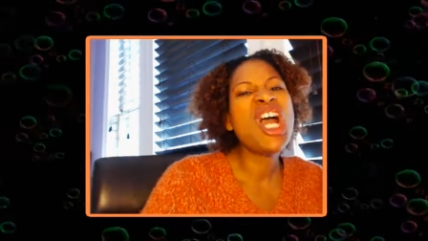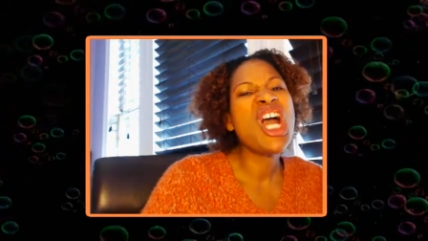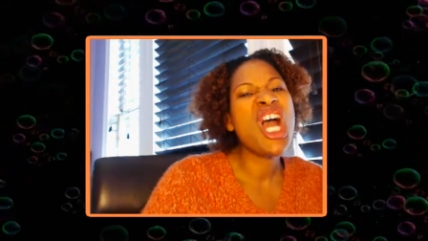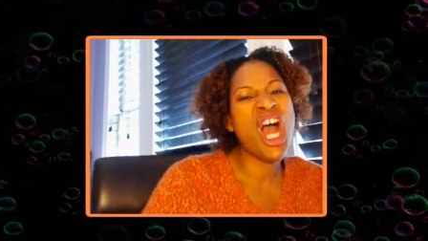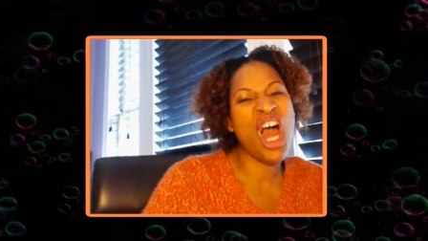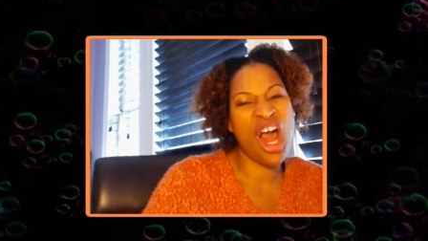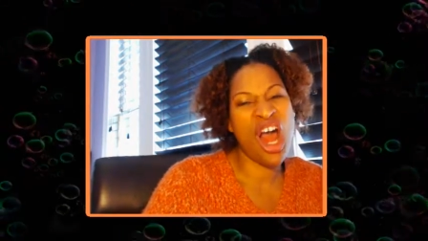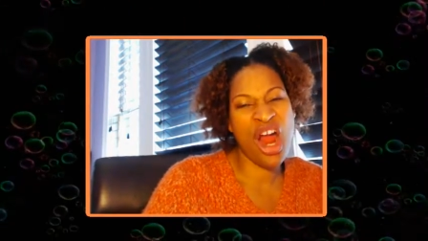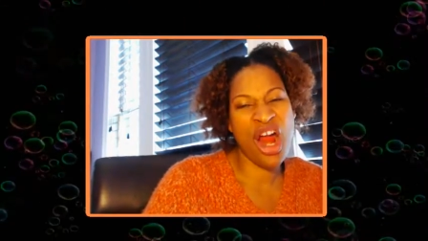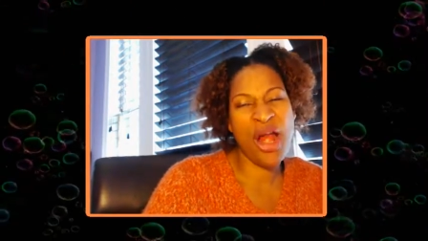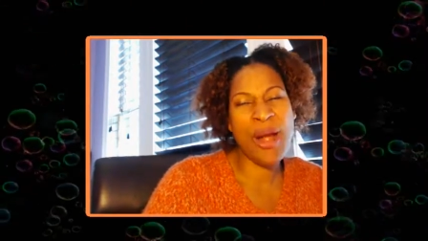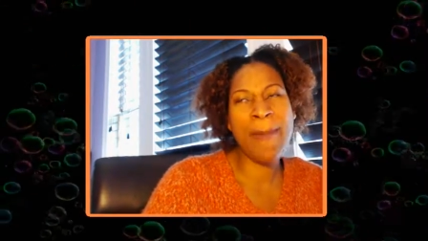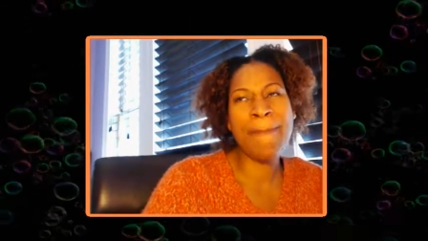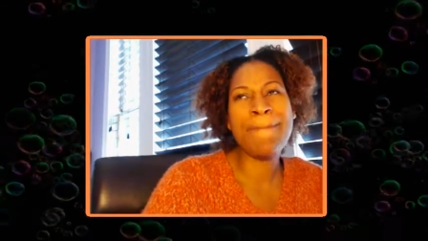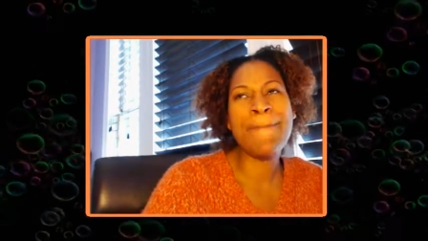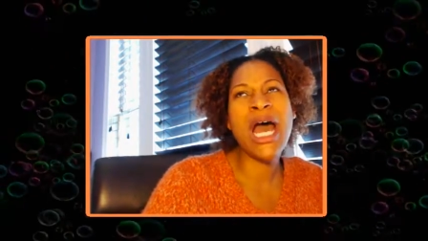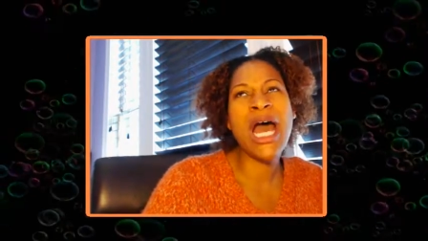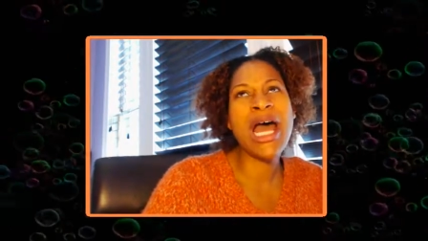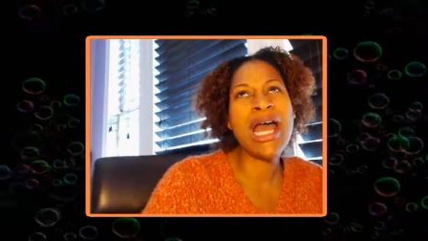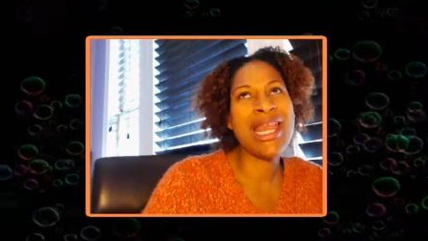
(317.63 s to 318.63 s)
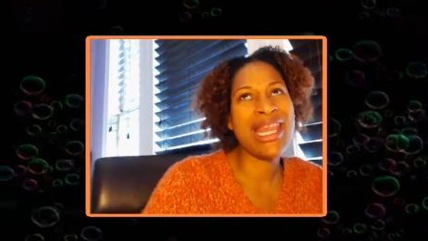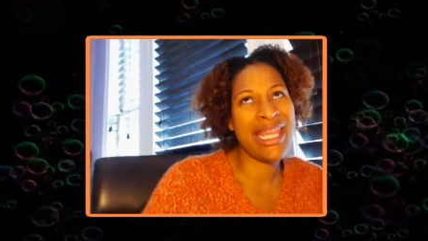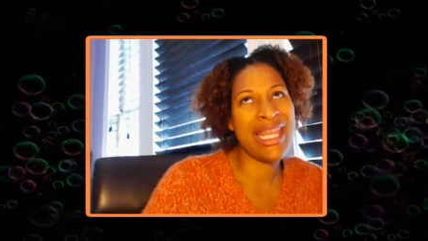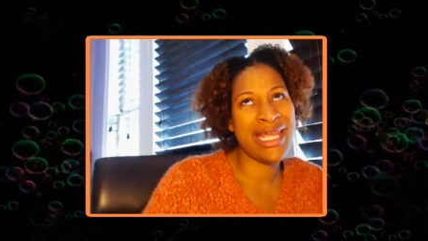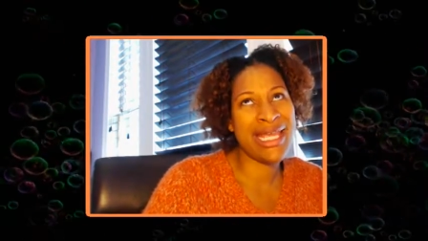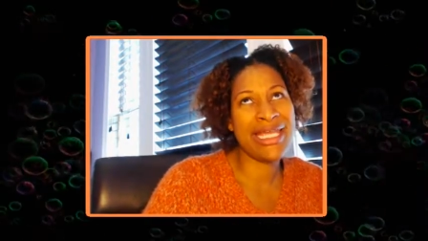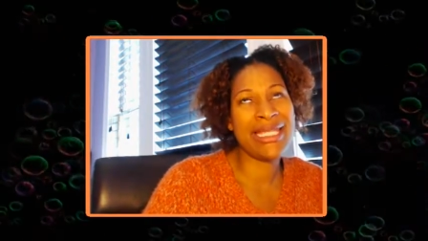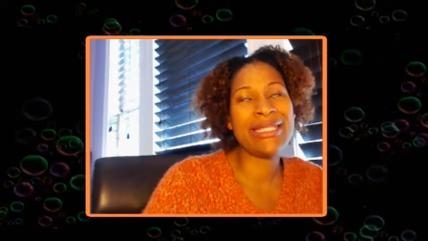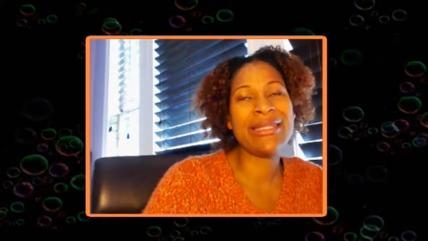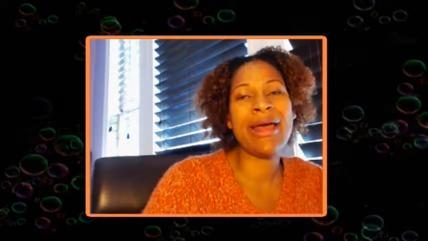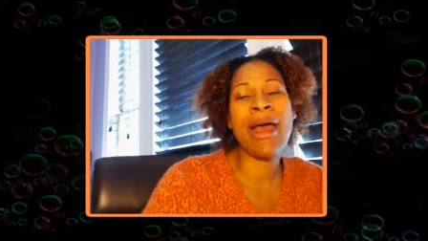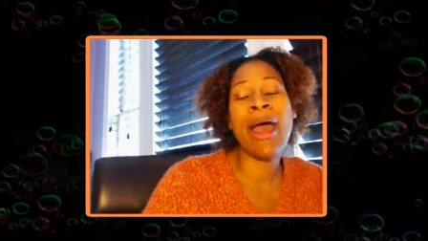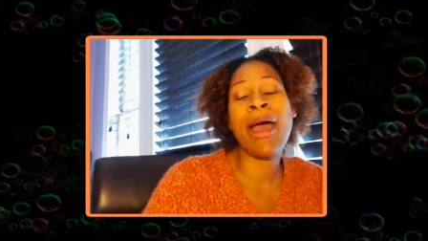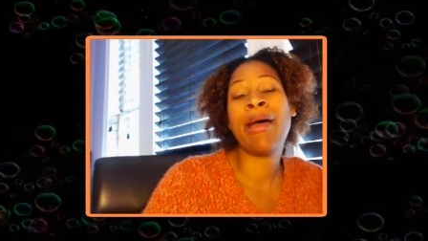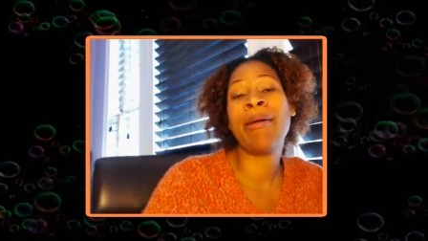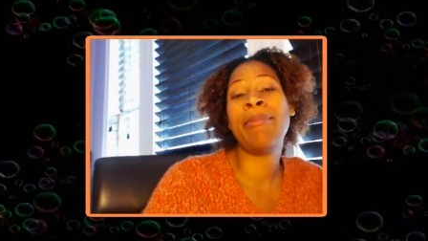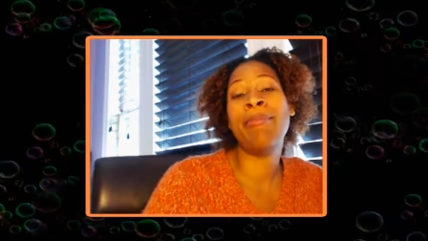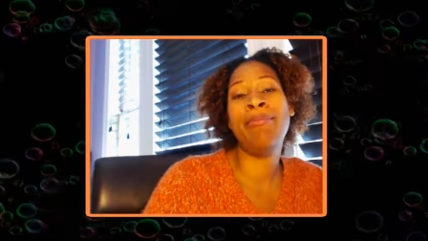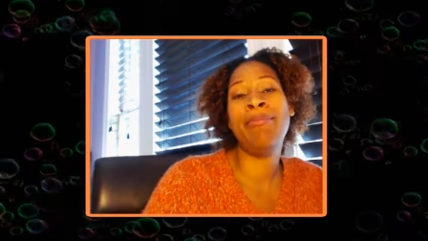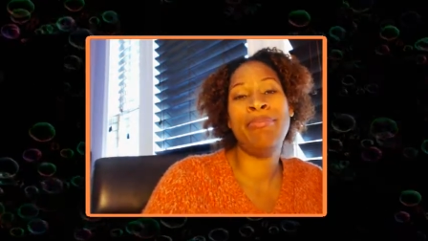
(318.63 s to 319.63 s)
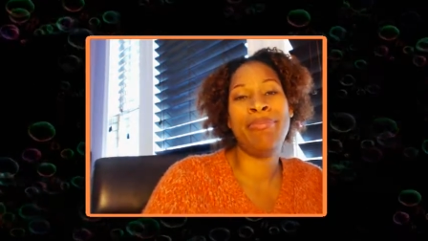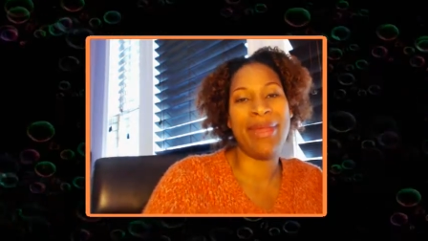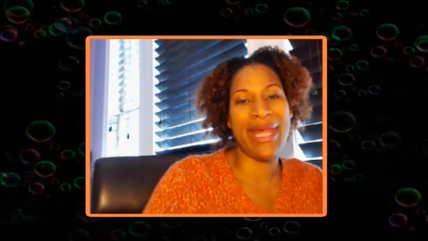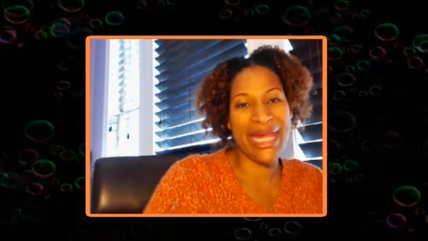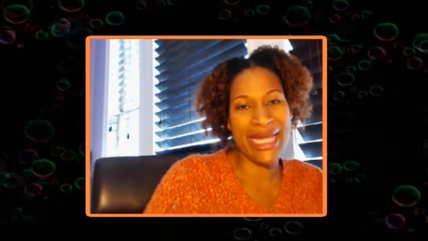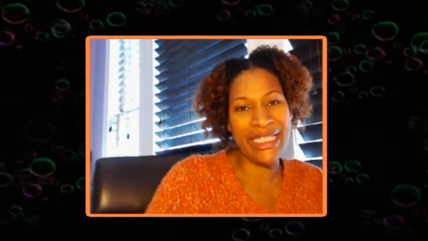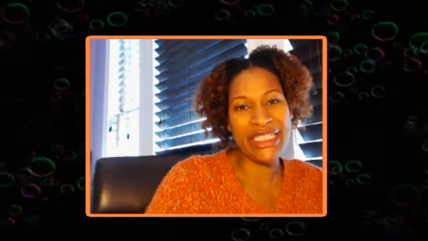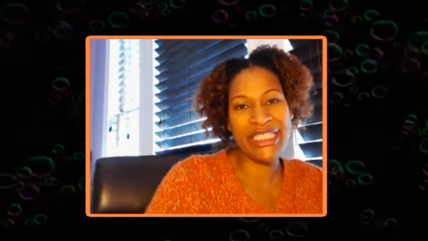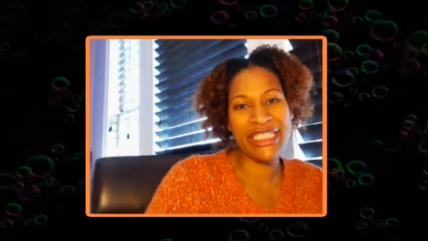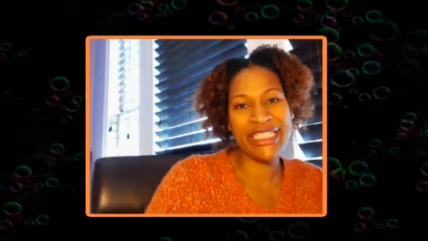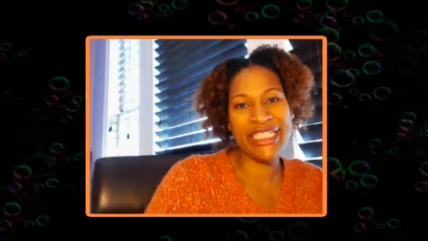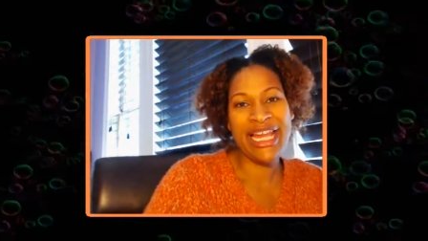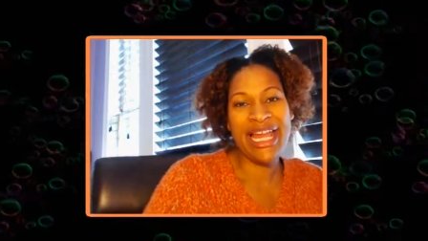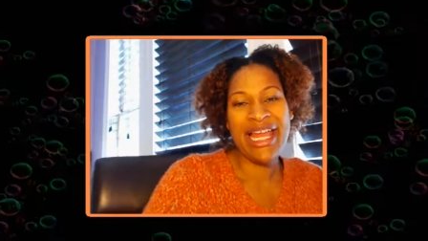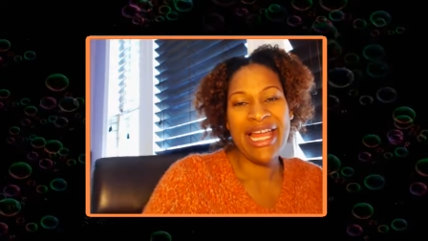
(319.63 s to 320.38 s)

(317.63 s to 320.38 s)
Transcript: Karma is a bitch.